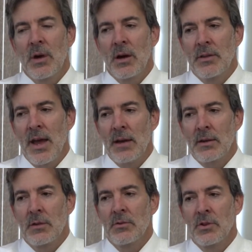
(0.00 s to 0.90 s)

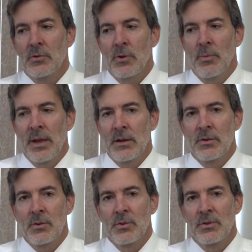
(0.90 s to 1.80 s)
That general
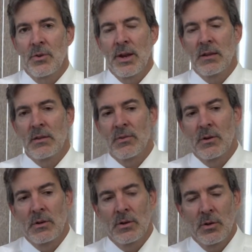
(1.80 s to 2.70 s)
manager was
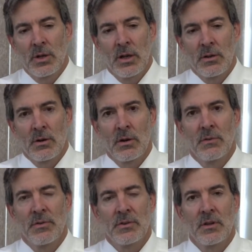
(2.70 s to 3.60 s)
transferred to another
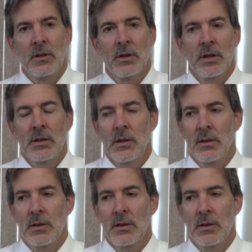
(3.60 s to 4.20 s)
facility.